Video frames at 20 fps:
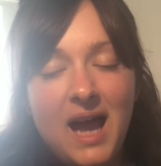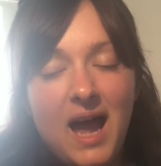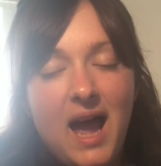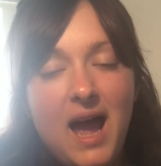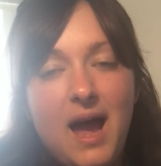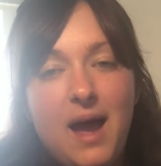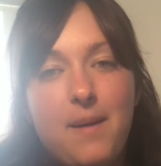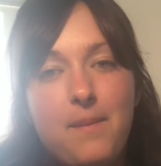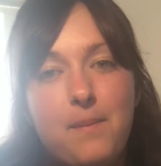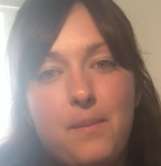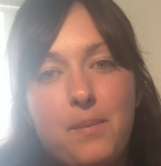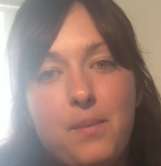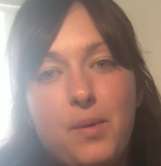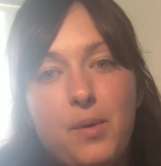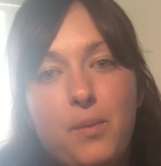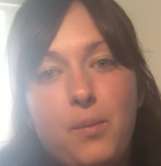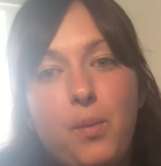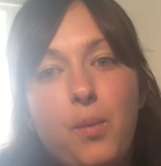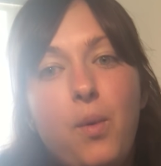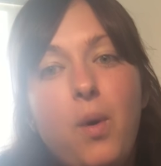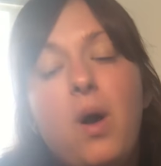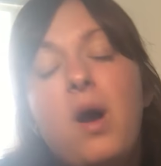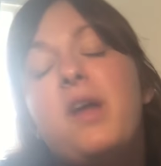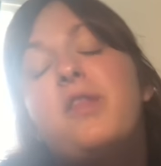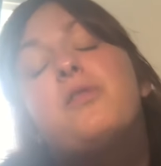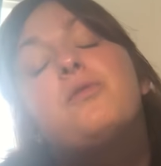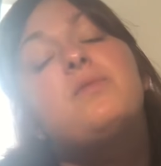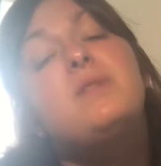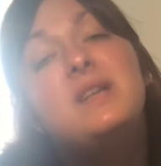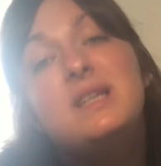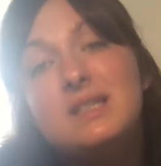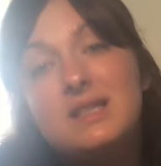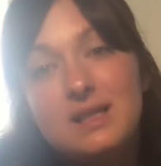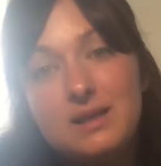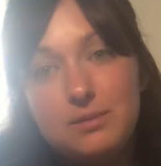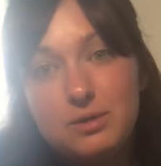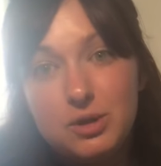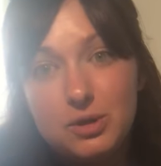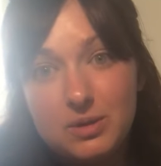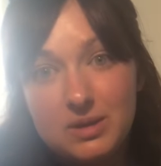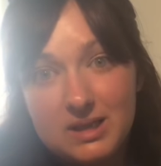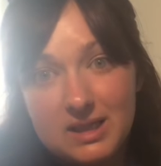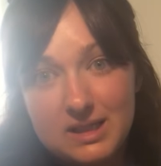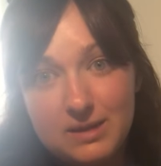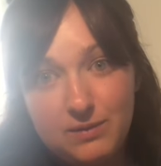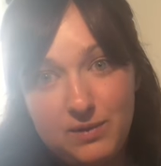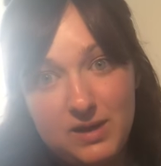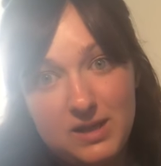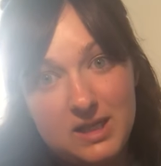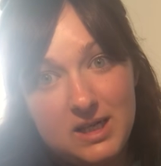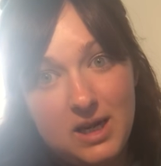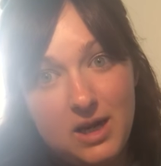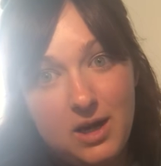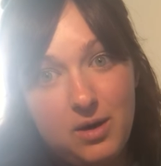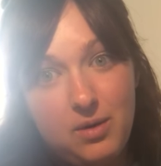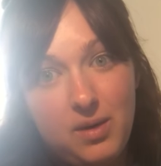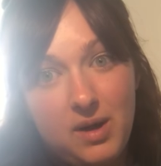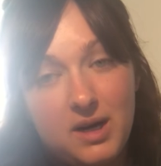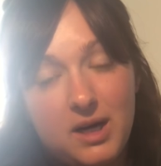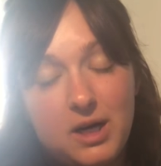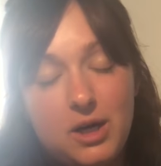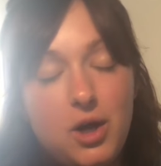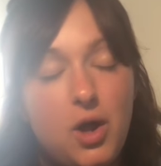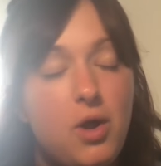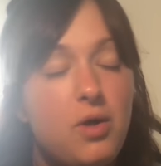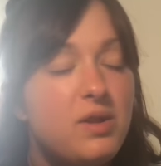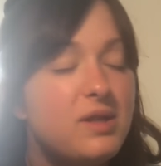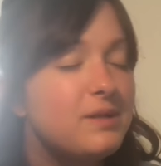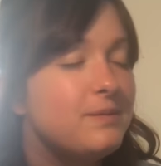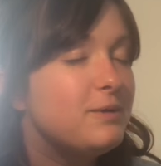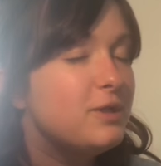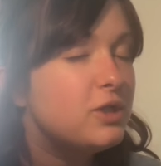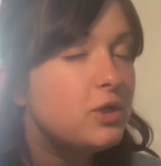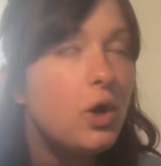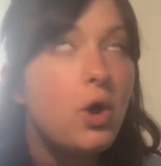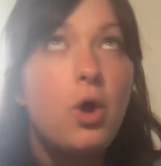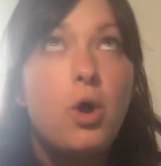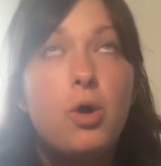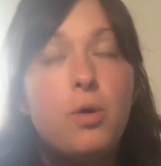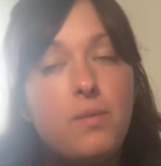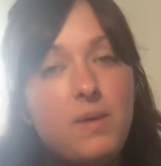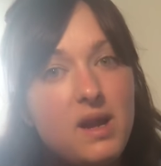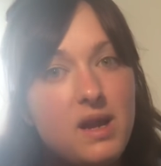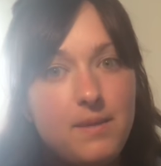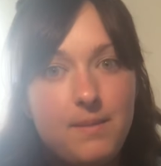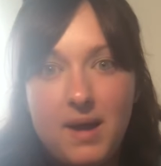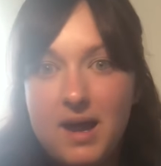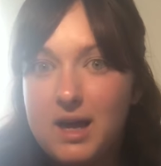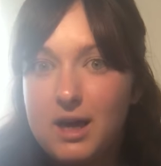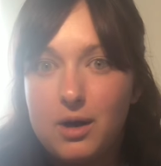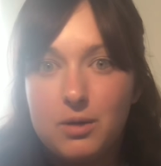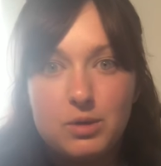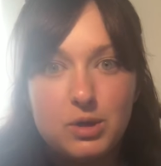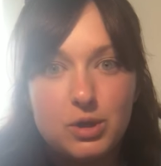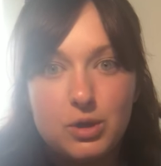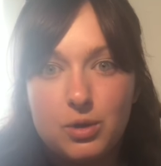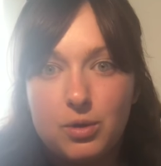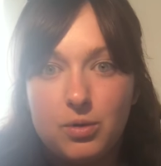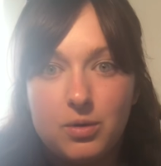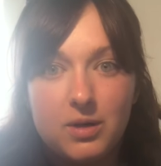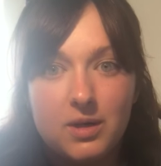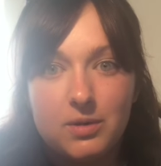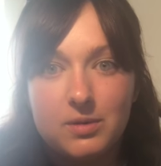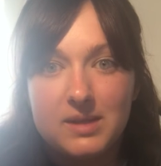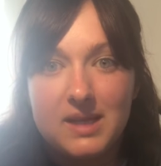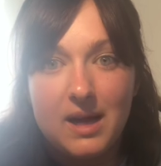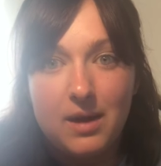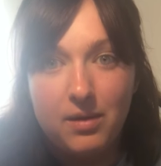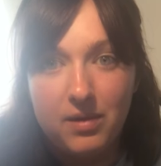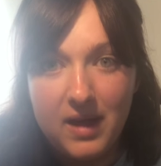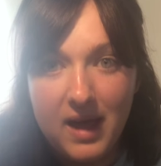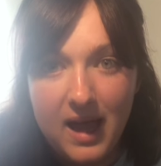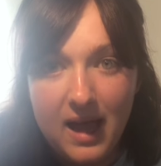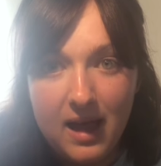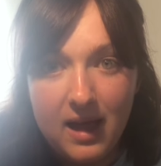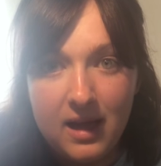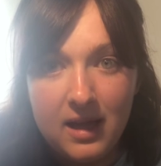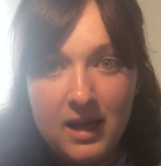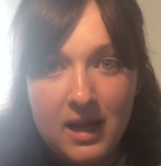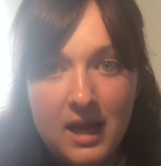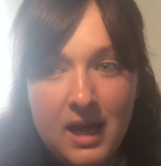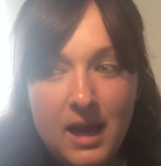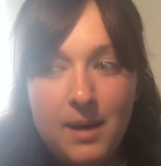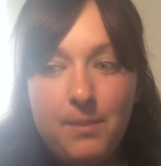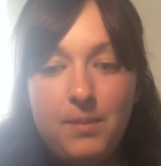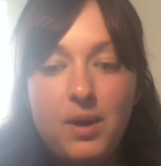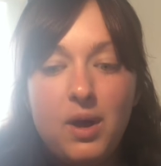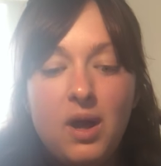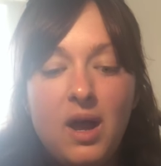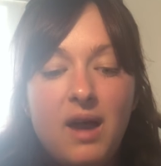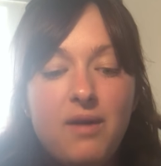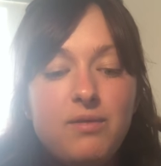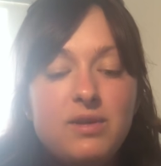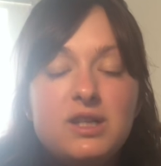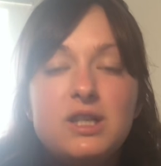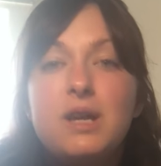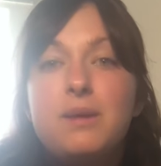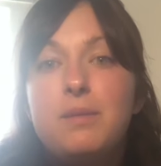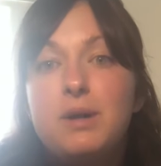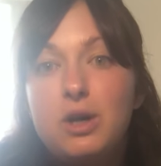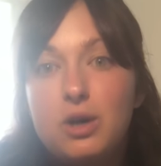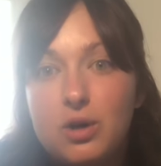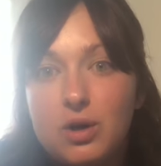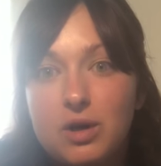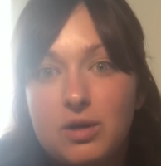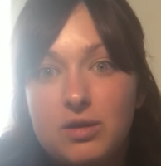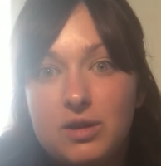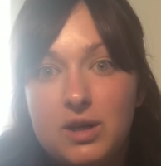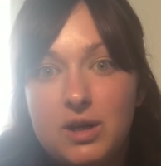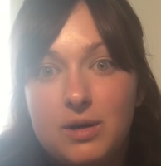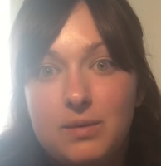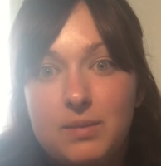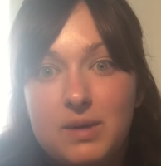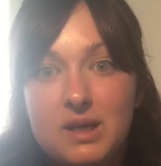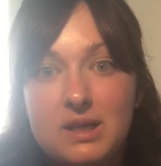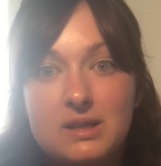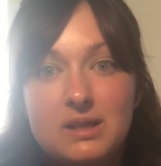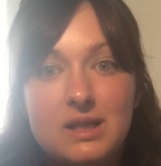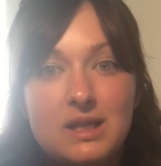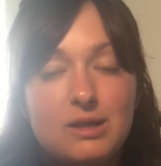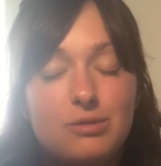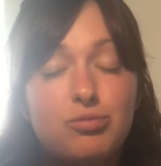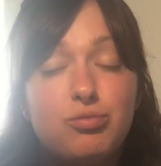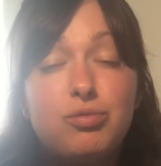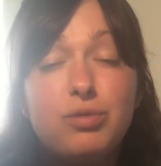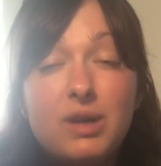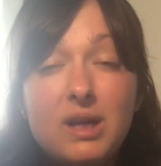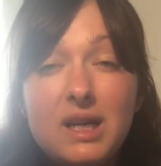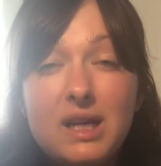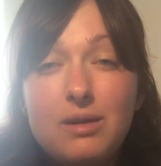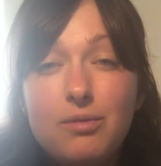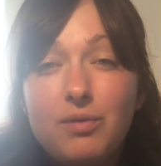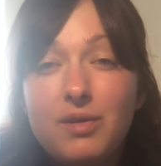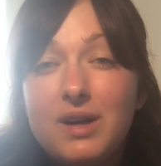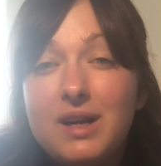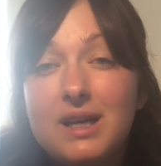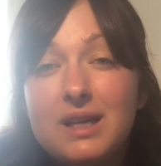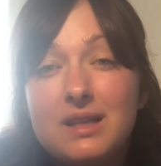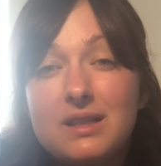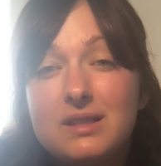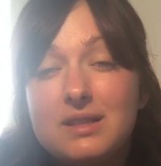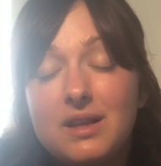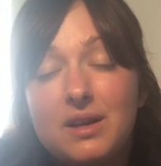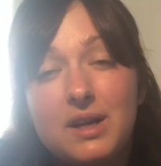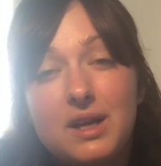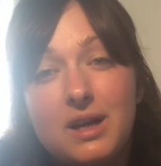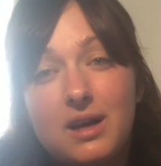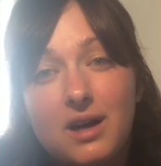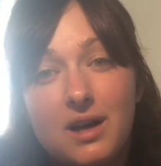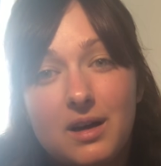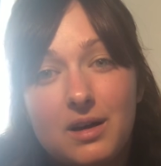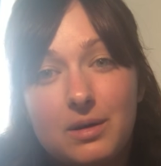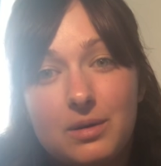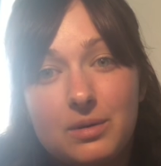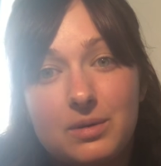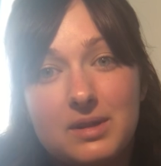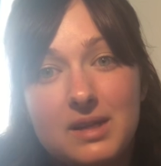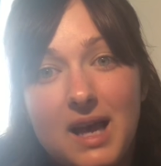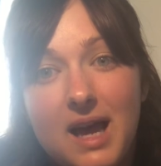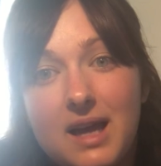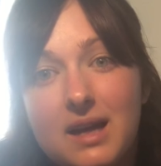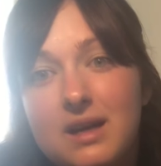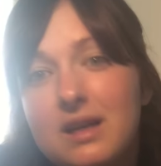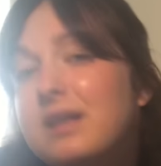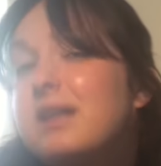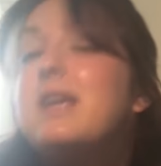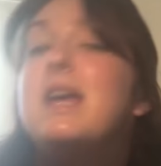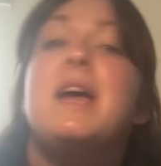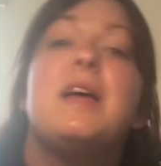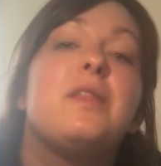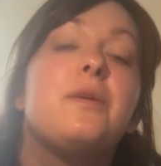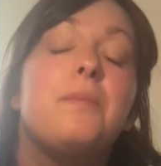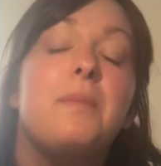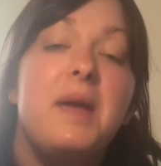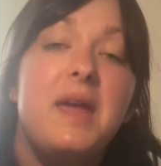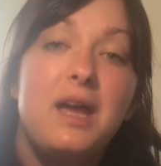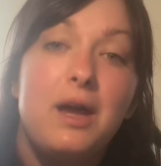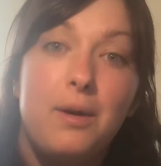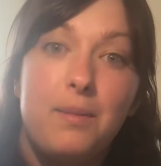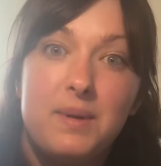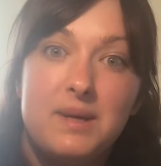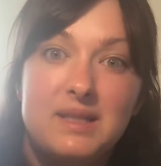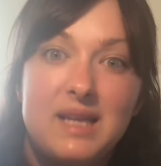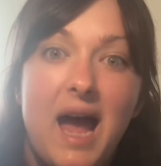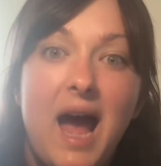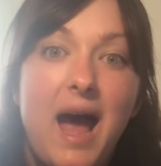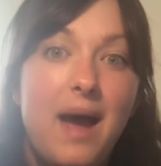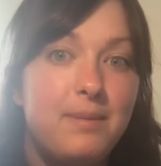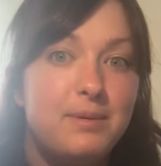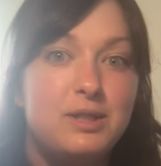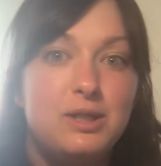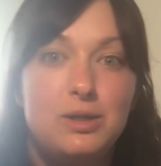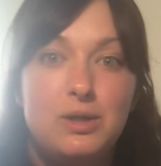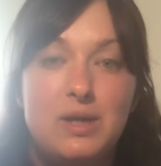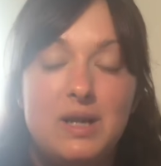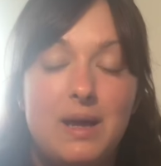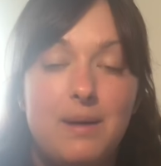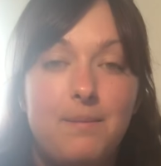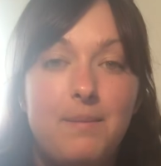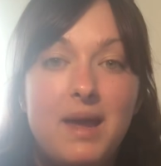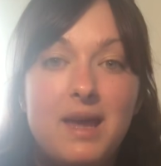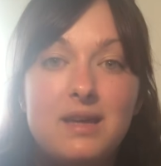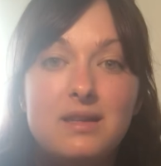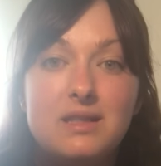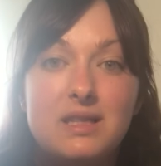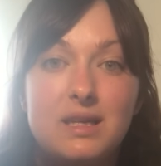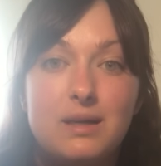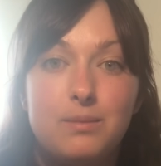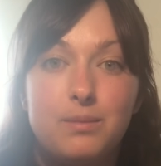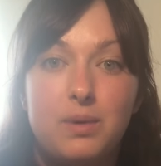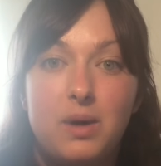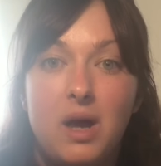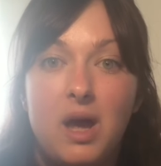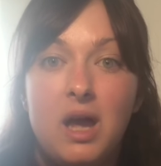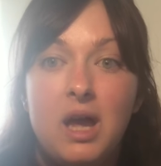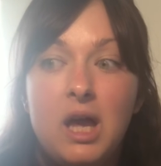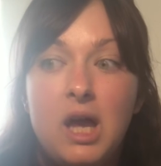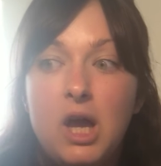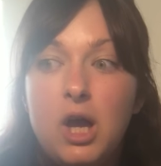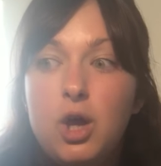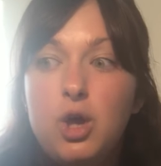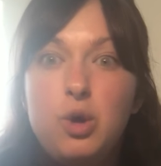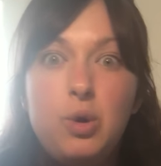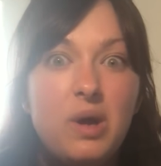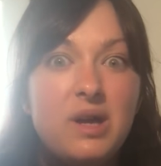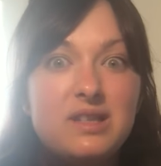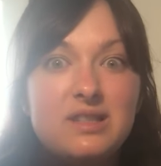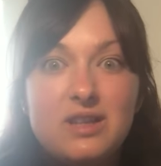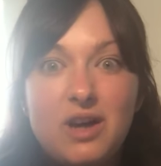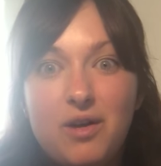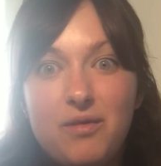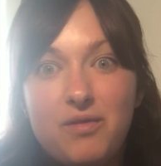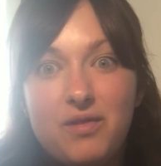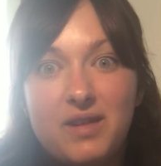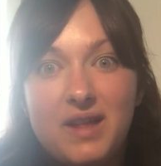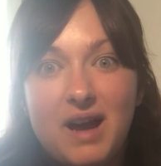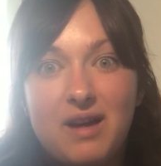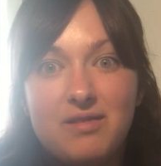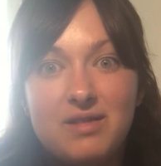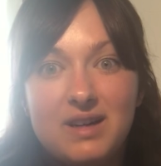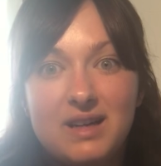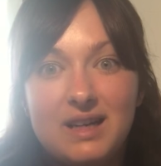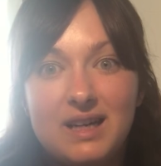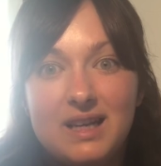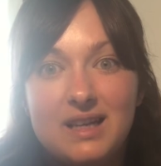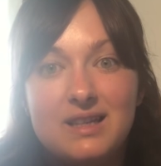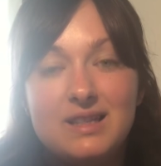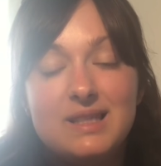But the reason I'm doing this video, and I know there's so many makeup tutorials out there, but every time I look at them, it's these really stunning girls, and yeah, the makeup is absolutely amazing, but who has time for that really?